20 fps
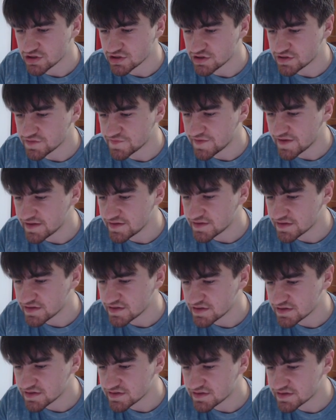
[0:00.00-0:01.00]

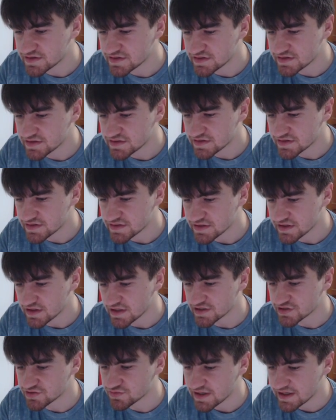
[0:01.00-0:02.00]
defenders
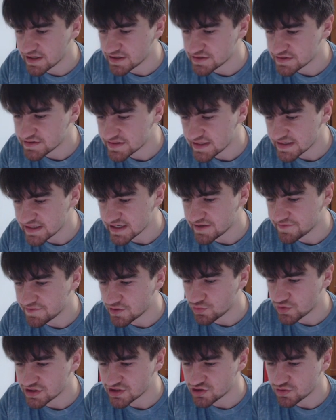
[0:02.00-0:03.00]
last round. They gave up
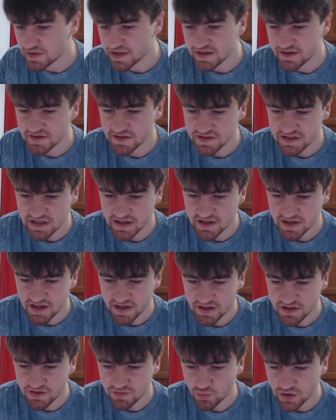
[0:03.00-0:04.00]
120 to
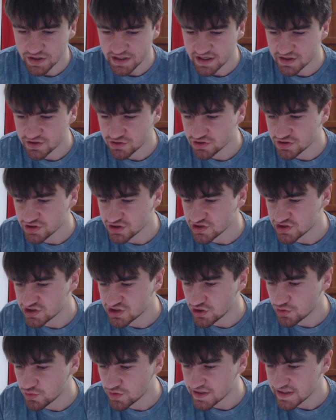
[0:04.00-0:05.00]
Duncan, 100 to
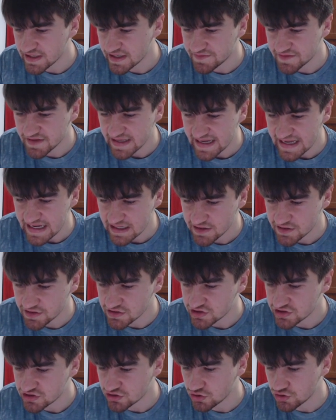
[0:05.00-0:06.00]
Stewart. Even
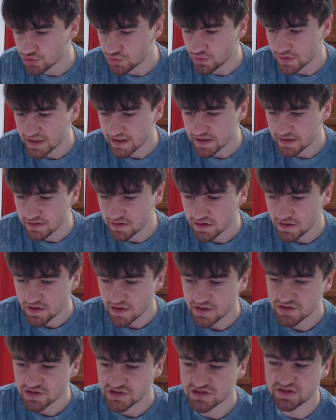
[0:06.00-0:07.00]
Atkins scored well,
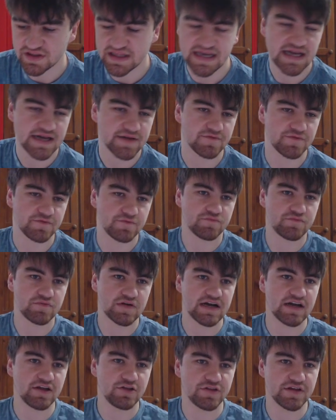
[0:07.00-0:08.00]
so they have.
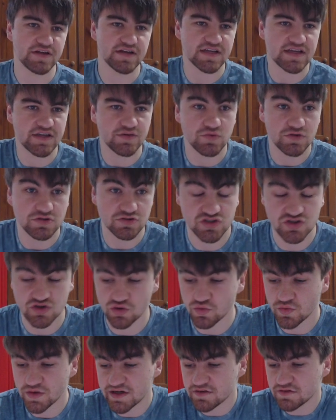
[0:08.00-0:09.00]
I think he will
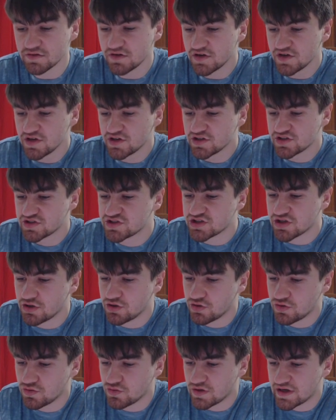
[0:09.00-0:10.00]
score well,
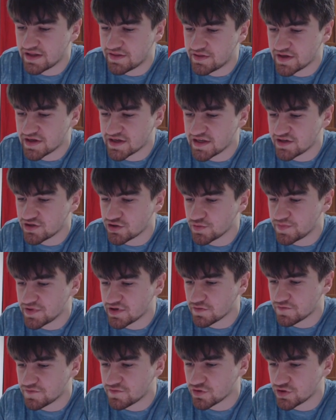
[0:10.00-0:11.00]
so I think he could be
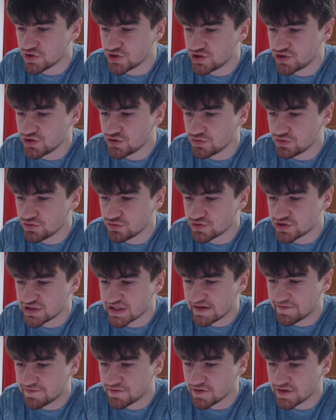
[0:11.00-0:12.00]
on for a huge
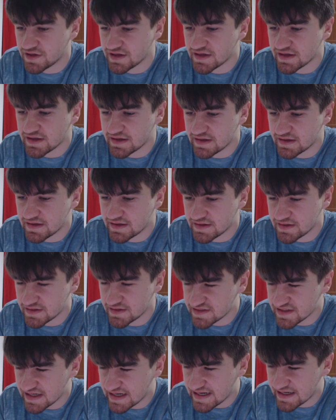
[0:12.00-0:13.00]
effort.
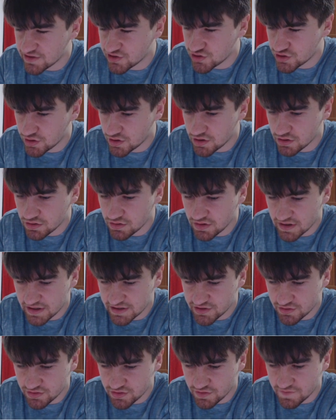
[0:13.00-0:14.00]
Is it at Geelong? I
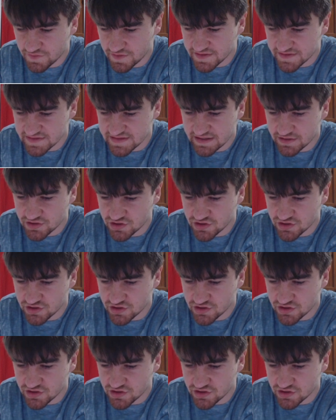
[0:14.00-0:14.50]
don't know if it is at